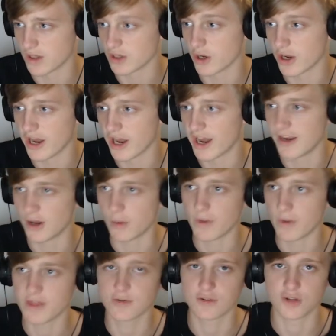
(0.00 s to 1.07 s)
ago and I
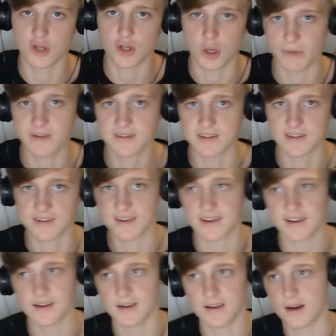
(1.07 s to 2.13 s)
went through the comments to
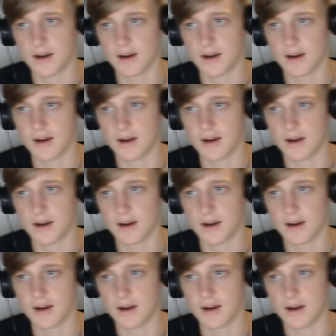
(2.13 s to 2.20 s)
see